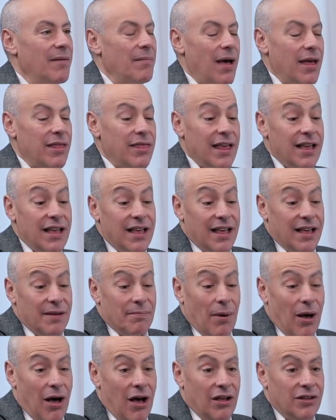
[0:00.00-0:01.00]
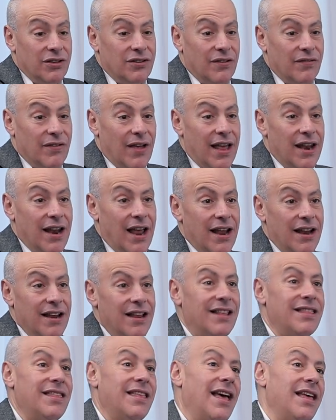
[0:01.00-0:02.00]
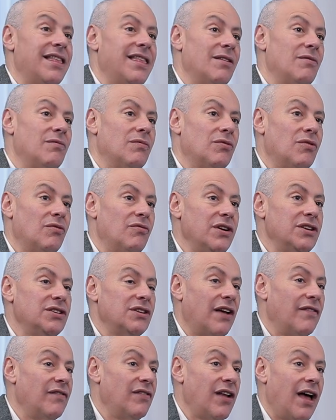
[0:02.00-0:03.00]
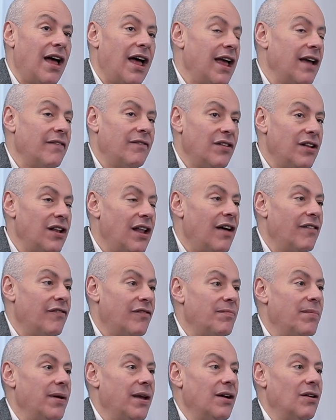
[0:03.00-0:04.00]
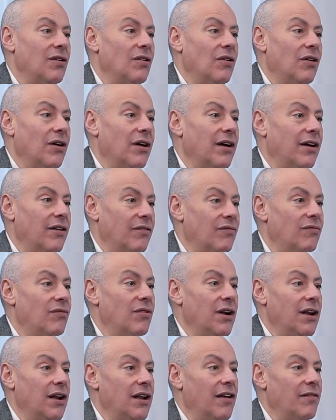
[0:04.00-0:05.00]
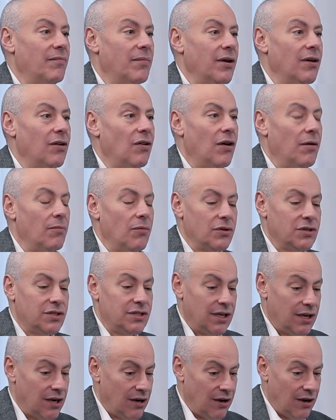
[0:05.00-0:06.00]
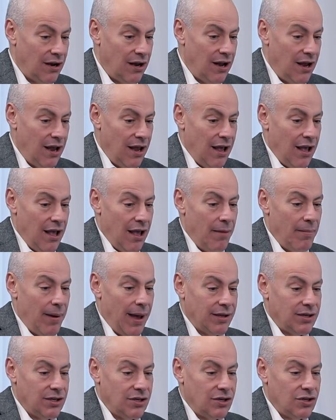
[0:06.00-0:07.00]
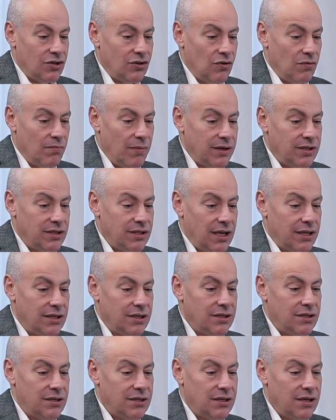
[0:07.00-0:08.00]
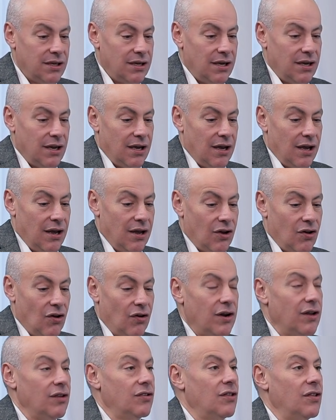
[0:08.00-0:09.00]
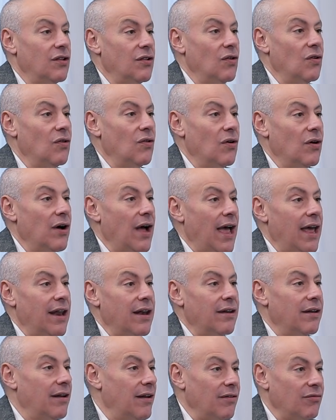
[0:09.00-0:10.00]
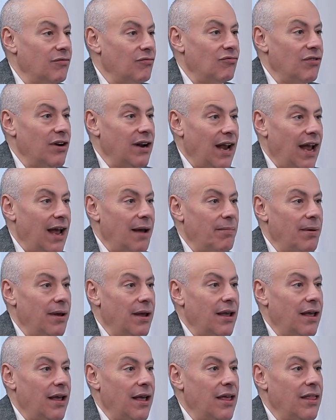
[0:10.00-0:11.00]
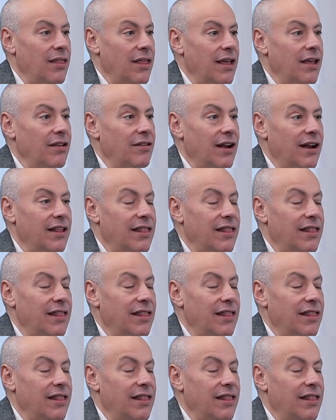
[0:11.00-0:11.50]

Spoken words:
I think I think the reason I have loved being a lawyer, I really love being a lawyer. I'm not cynical about it at all. My son's gone into the law, and I was really happy that he did.